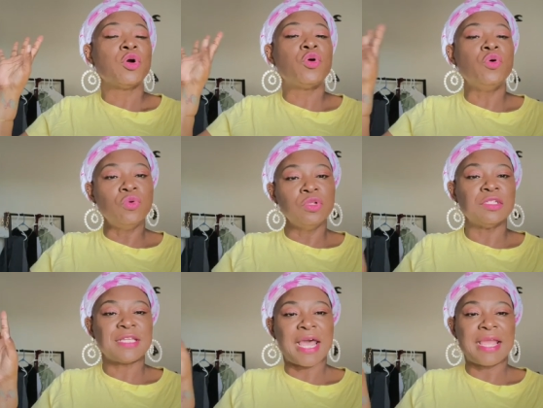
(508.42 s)
cooler
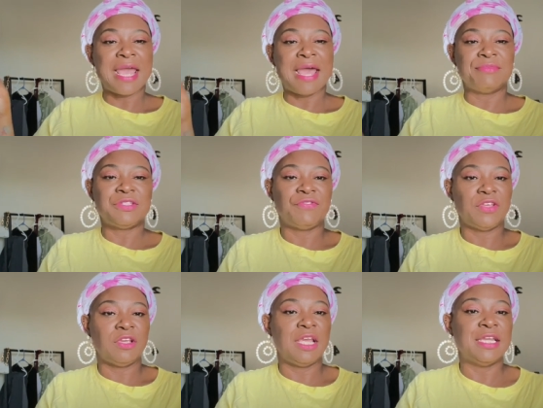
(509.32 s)
tight
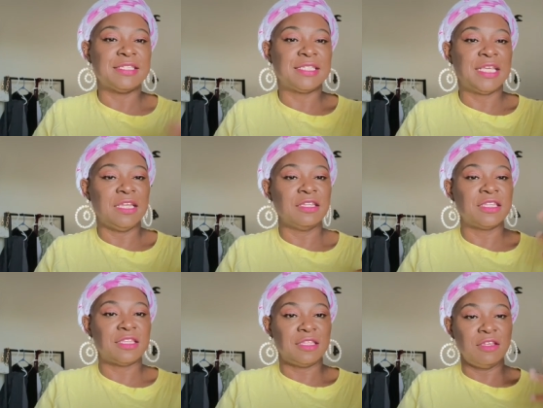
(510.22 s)
atmosphere, and it's getting,
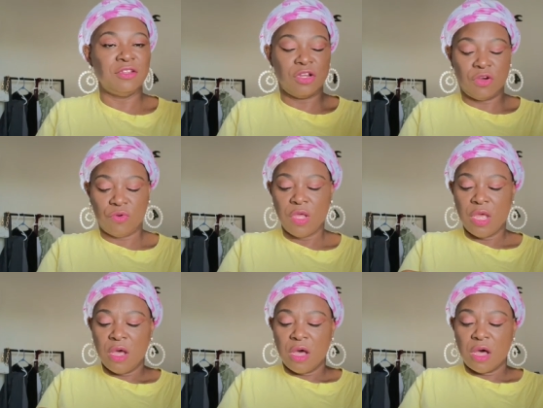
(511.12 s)
you know,
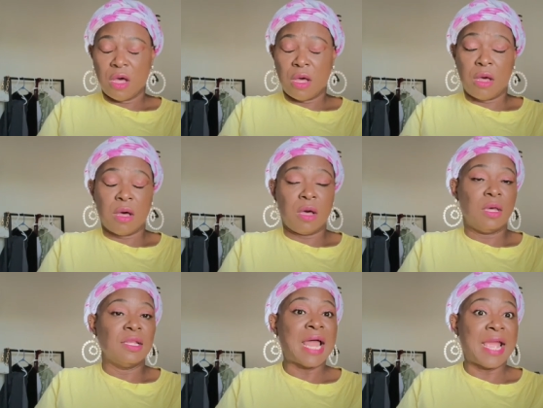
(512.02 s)
uh
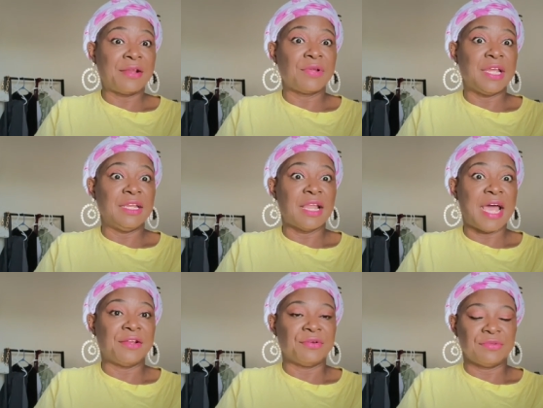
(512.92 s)
lighter and
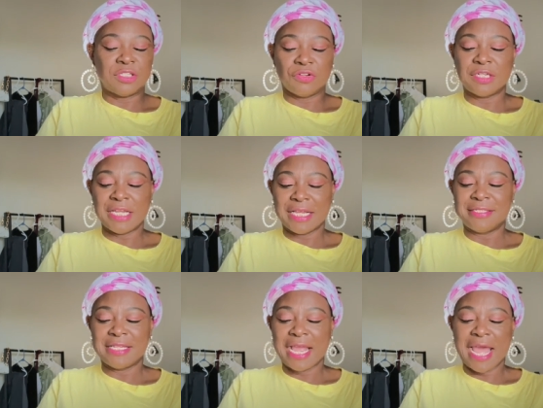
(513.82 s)
lighter. So the next
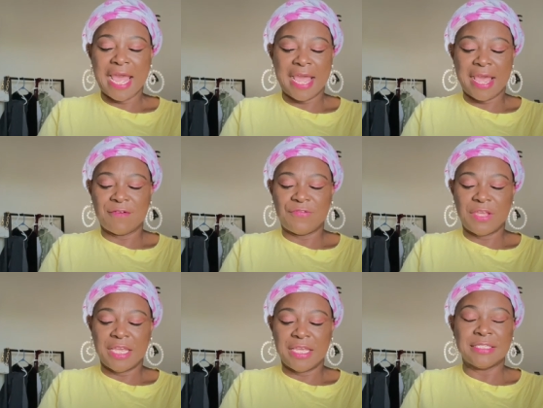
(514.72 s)
thing I have
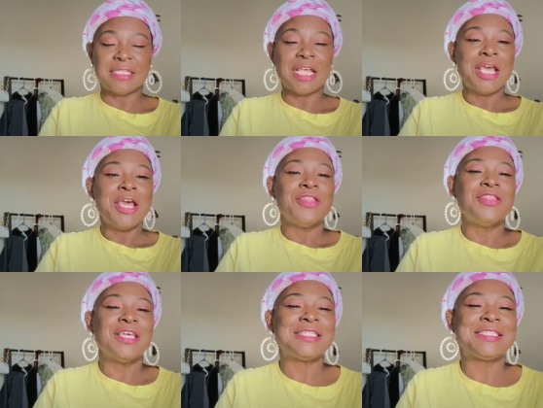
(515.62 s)
is
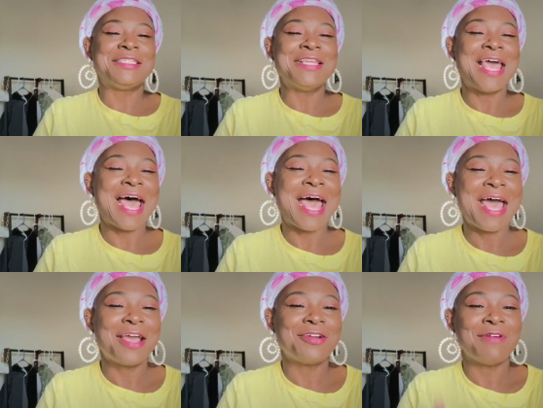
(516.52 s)
this.
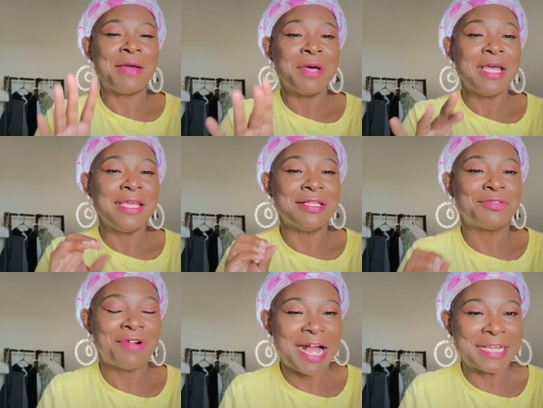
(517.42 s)
I, grandma
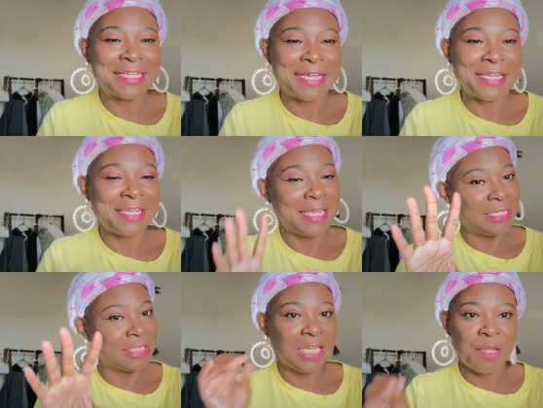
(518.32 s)
is rocking, honey,
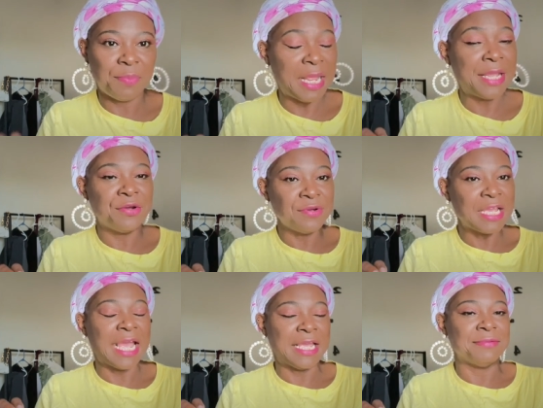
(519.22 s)
and she ain't playing no
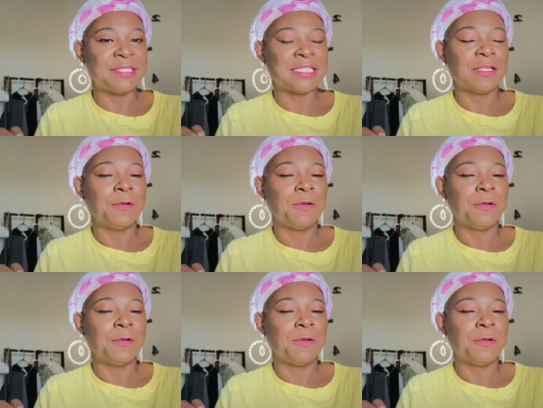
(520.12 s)
games.